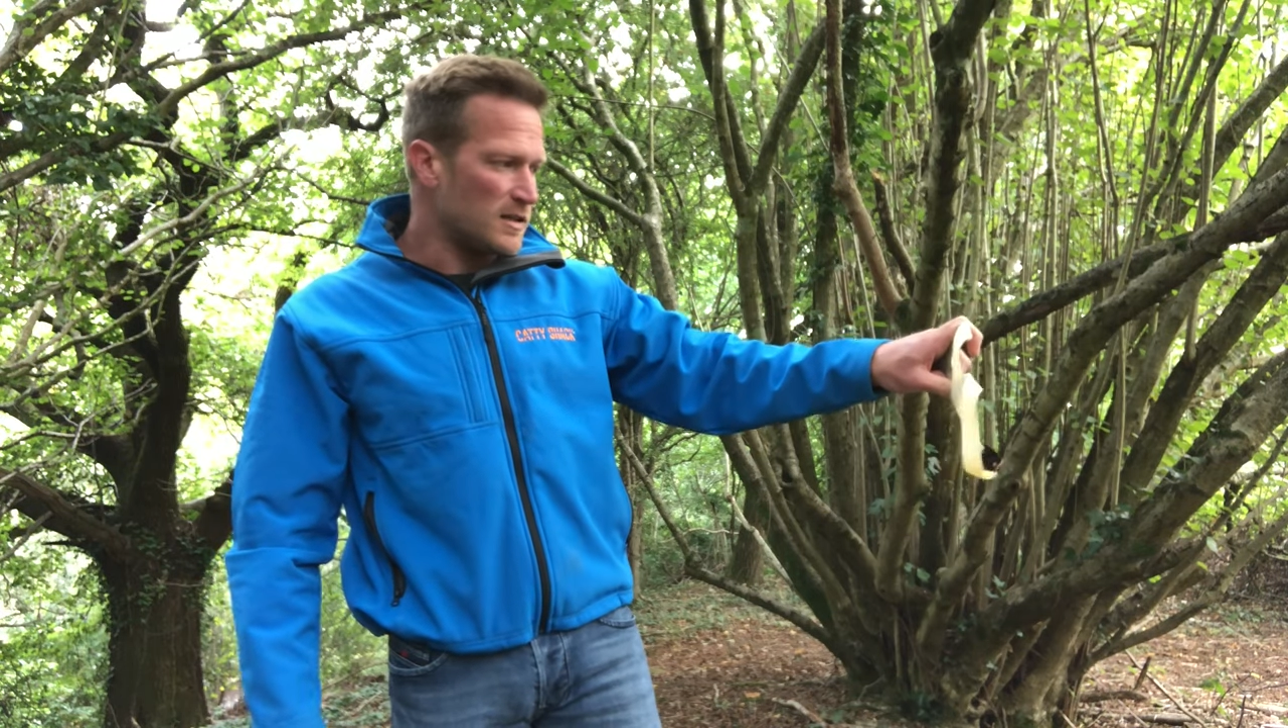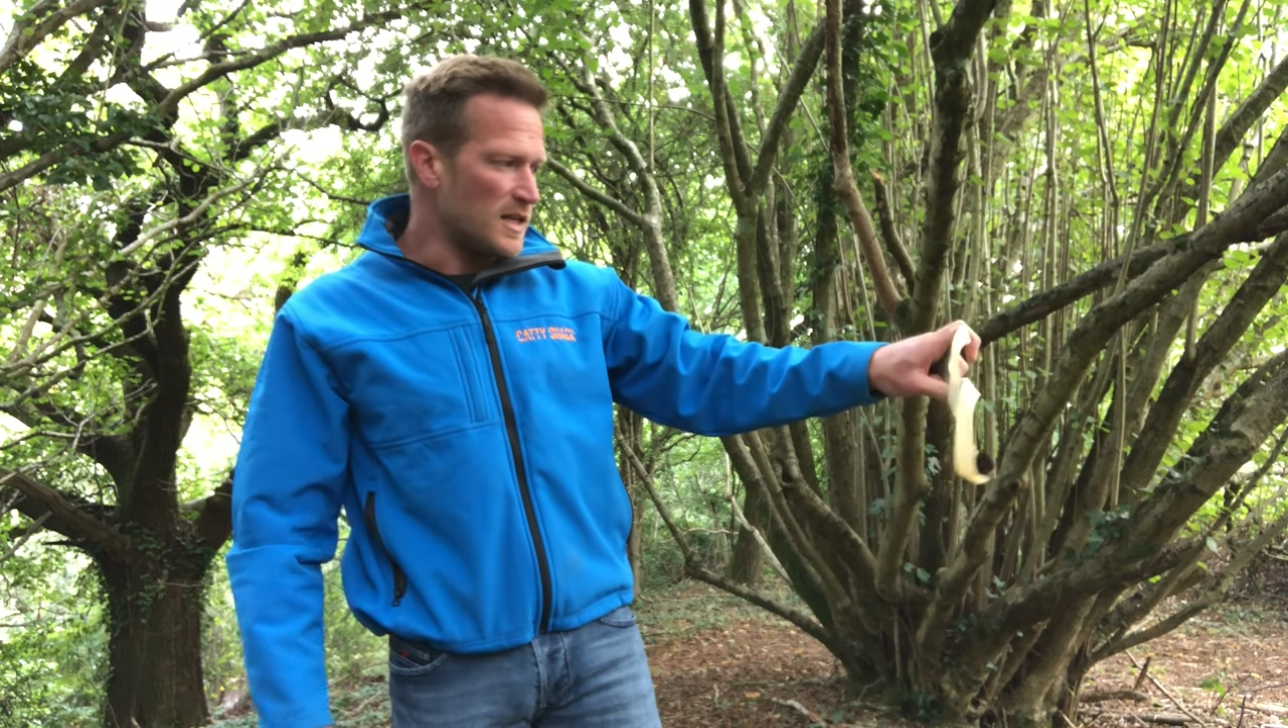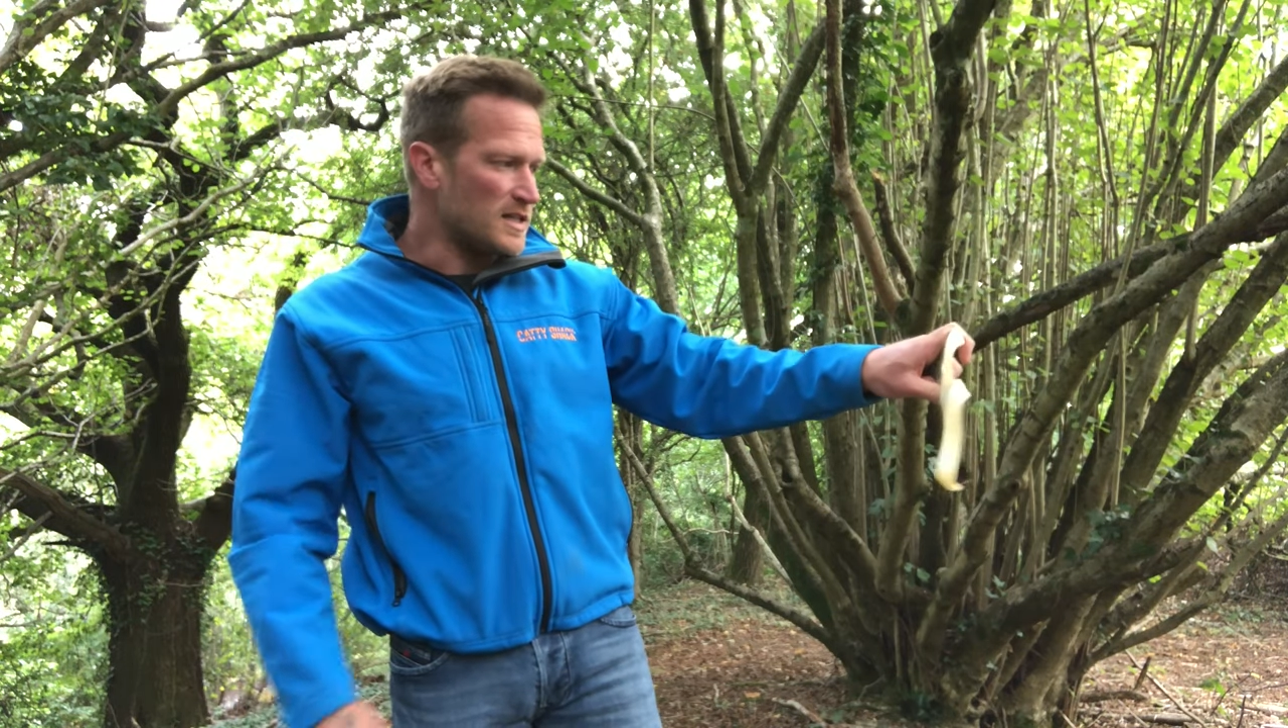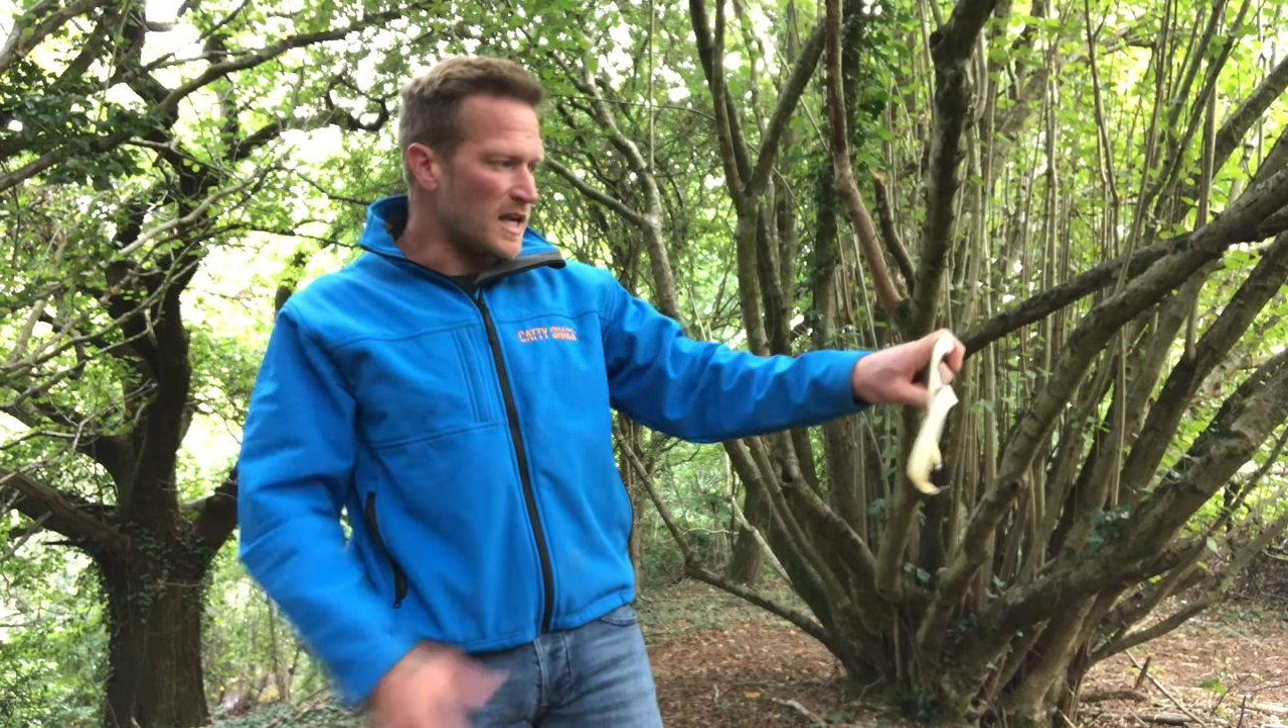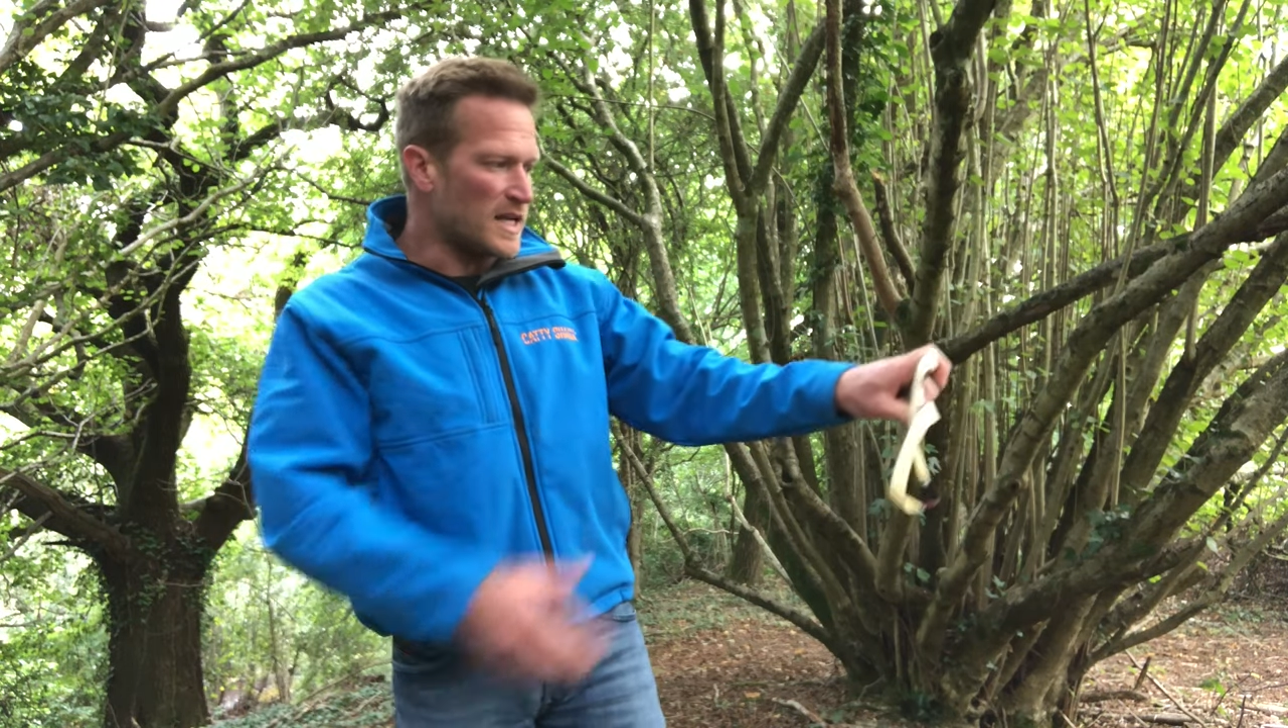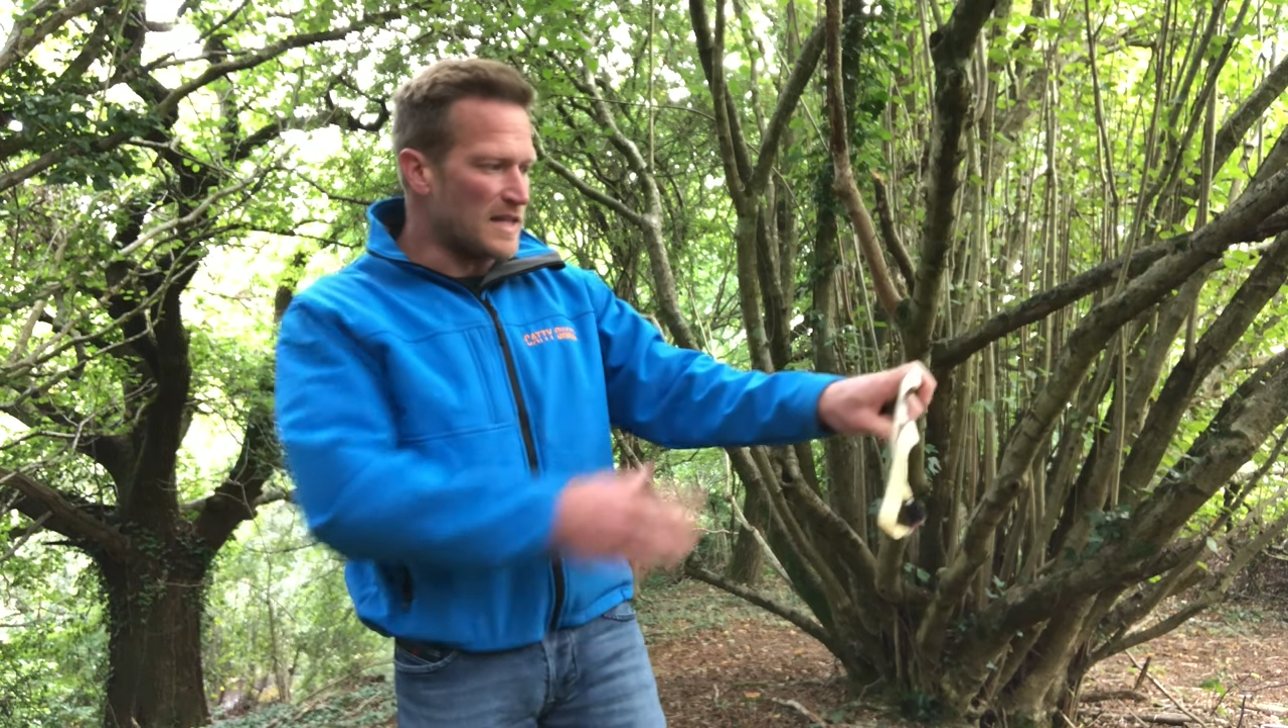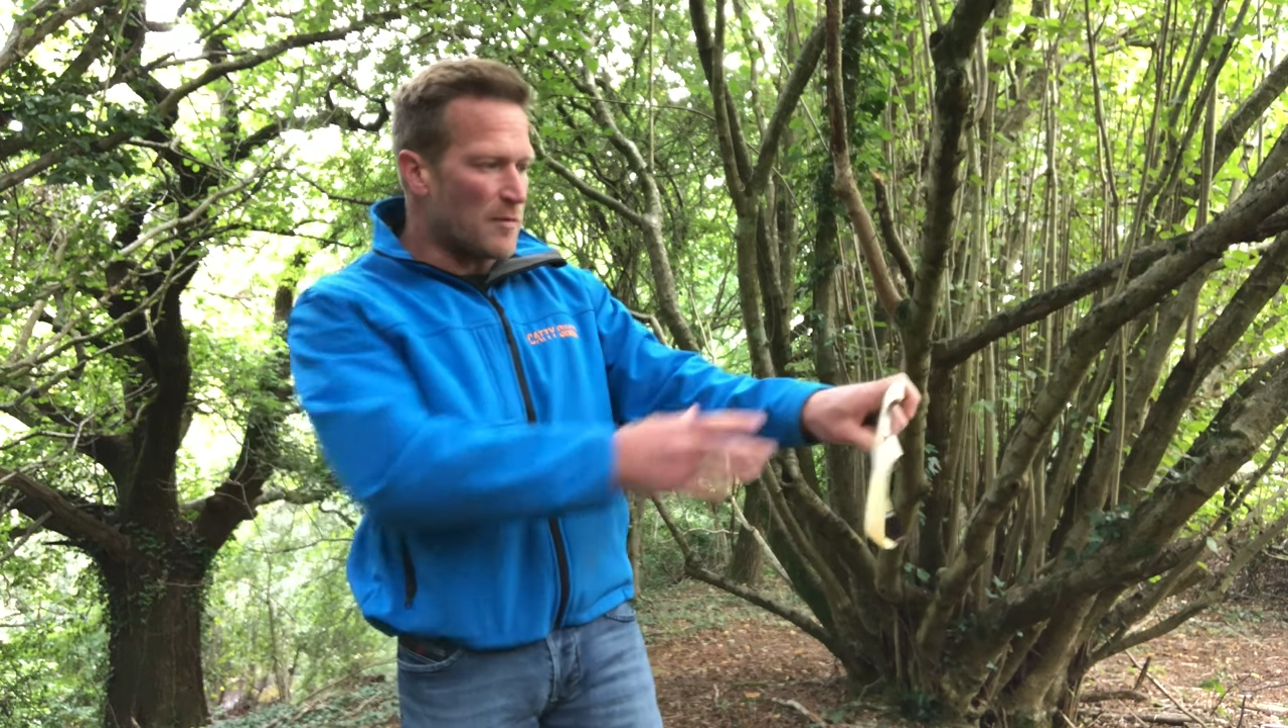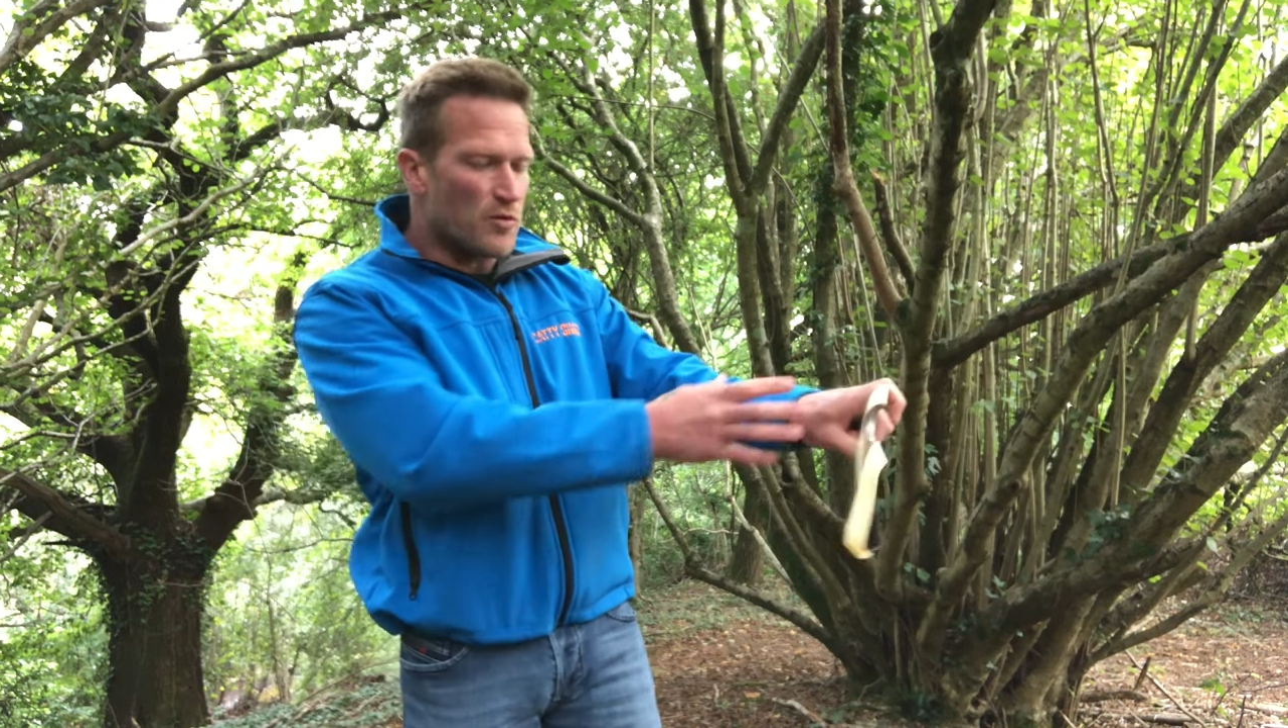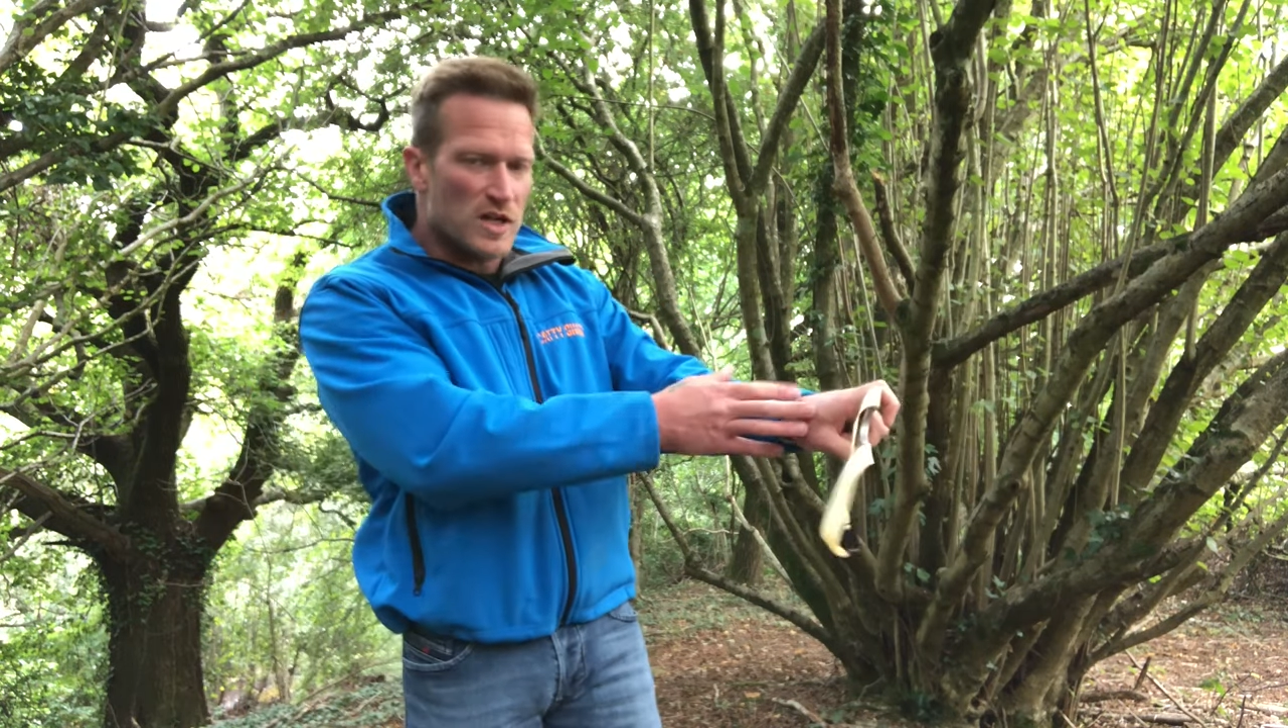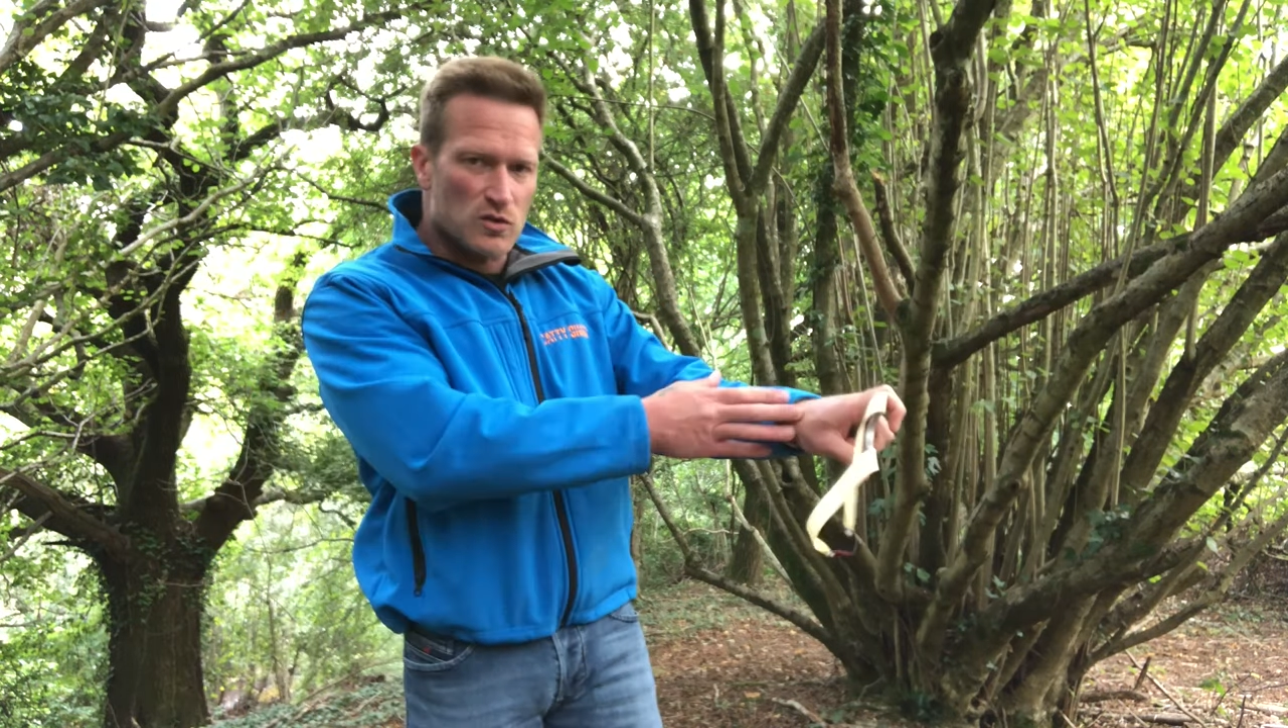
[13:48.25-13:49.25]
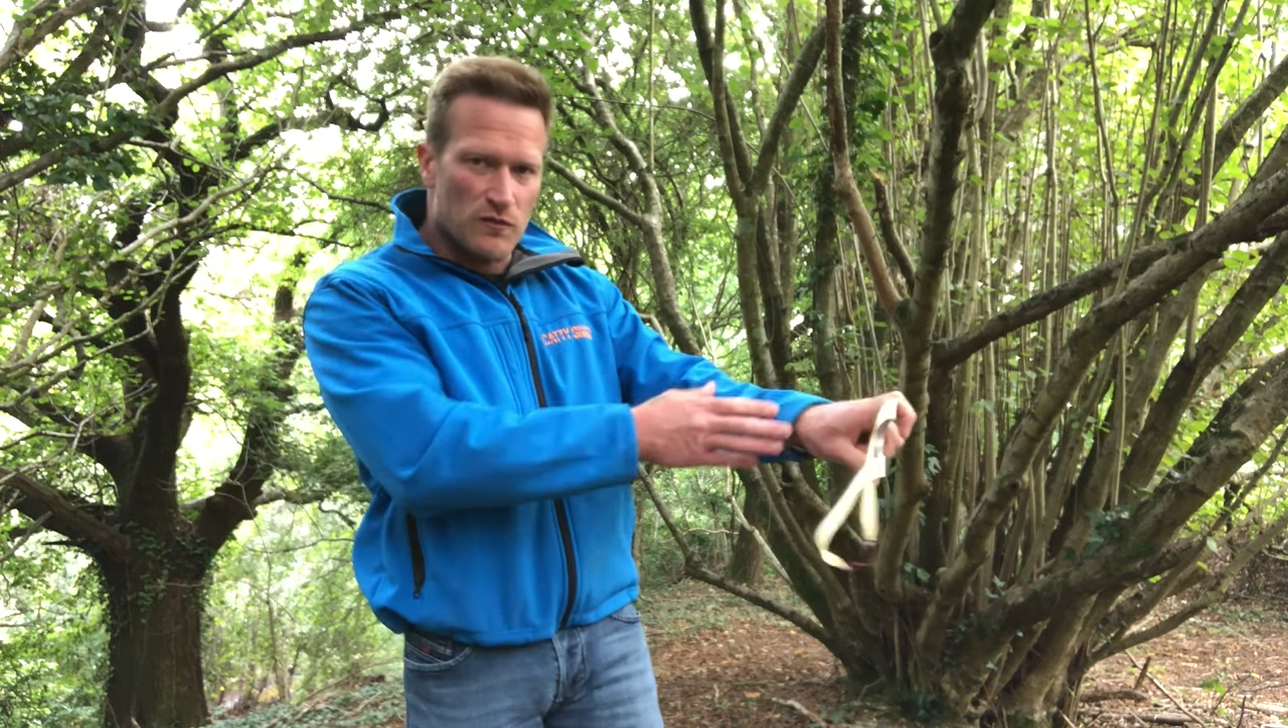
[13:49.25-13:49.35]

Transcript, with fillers: in taking that pressure